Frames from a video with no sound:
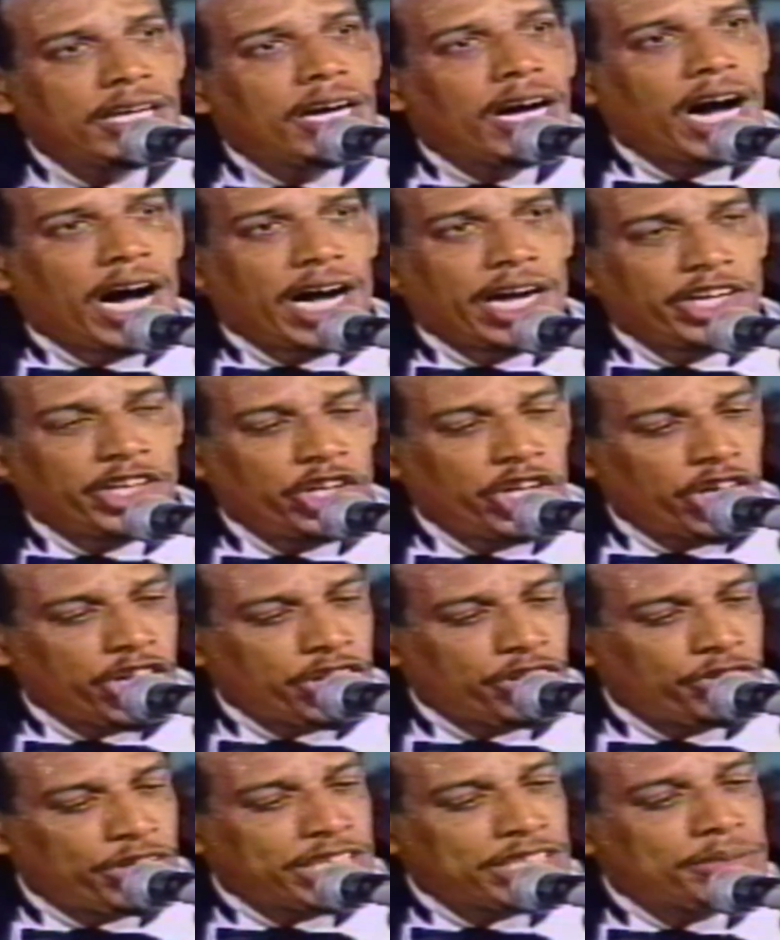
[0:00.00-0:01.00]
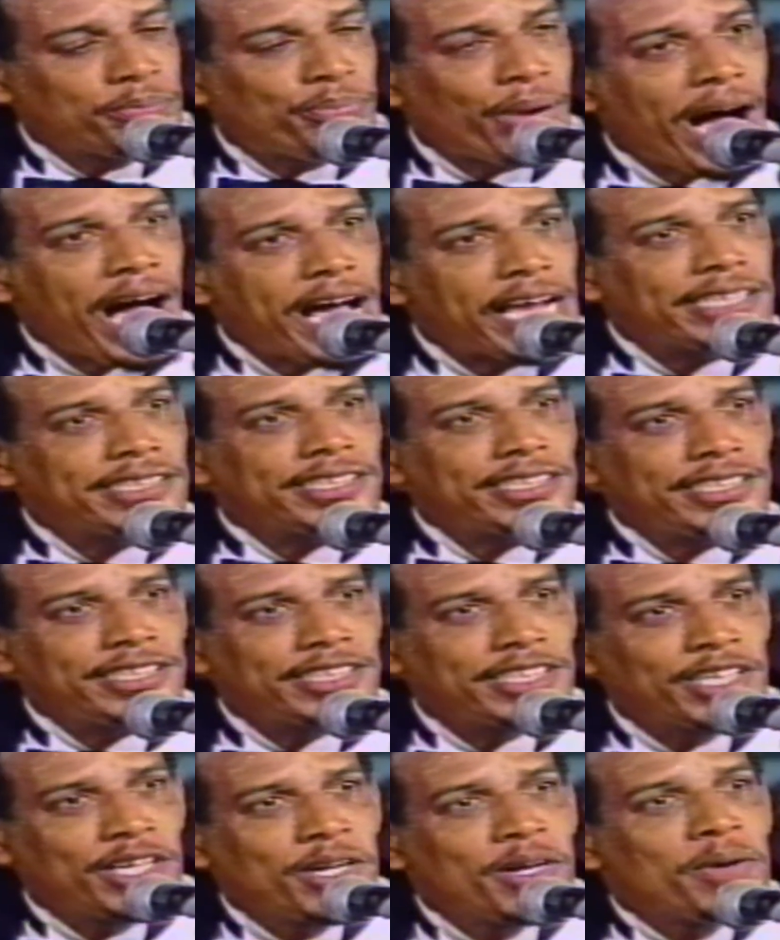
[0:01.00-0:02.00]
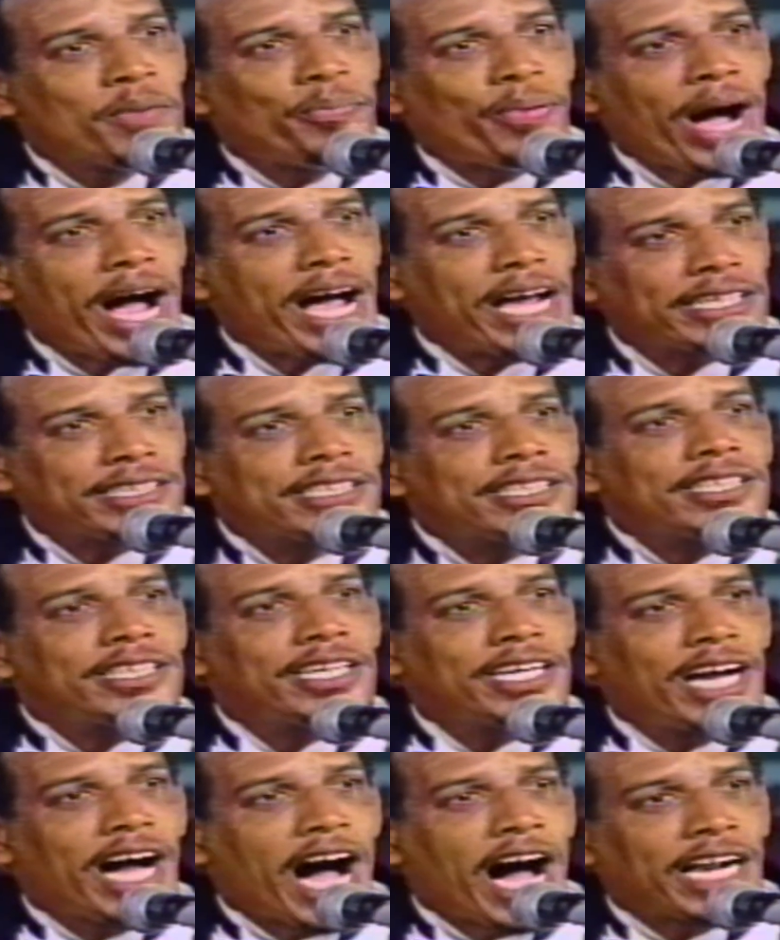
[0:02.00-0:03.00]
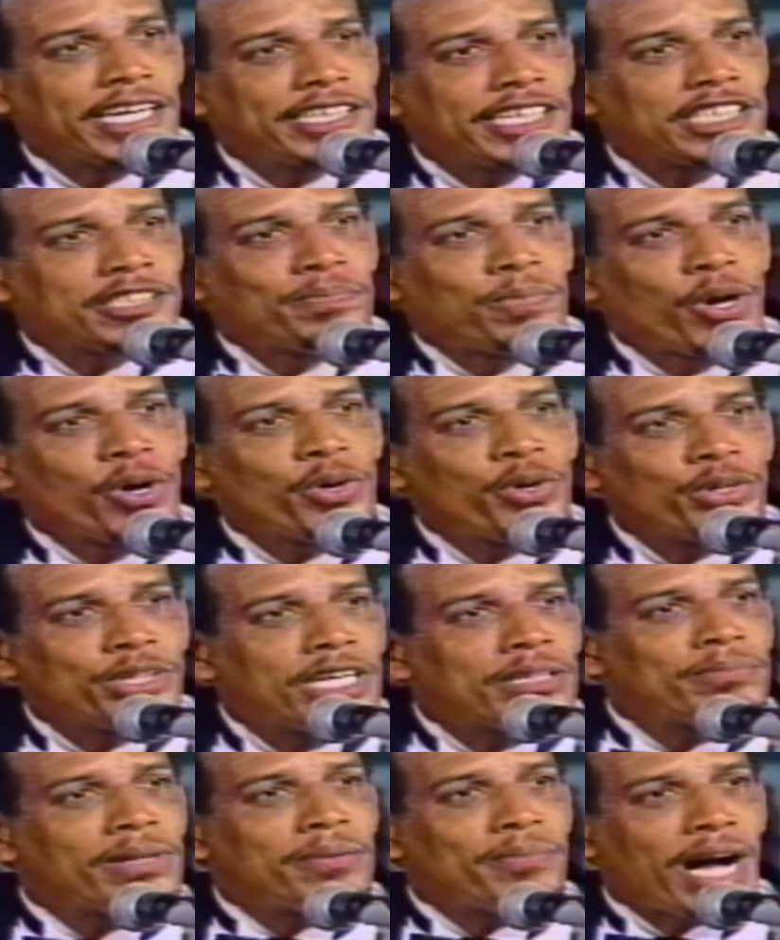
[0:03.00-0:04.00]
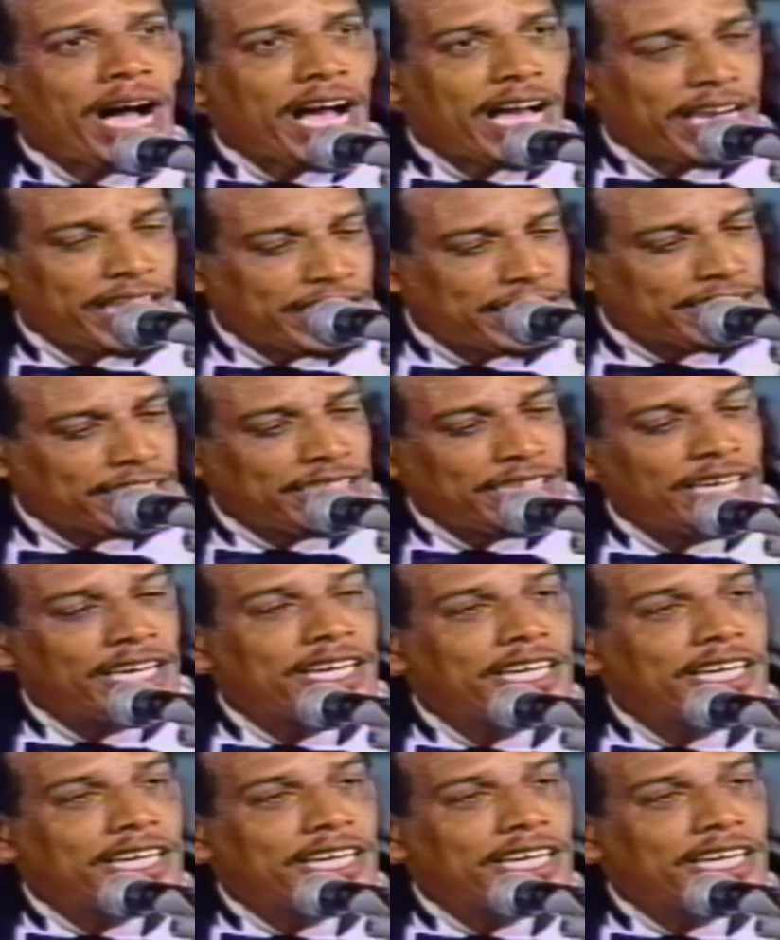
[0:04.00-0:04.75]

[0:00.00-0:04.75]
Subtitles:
I hear in pan, pan, and it's blowing my mind.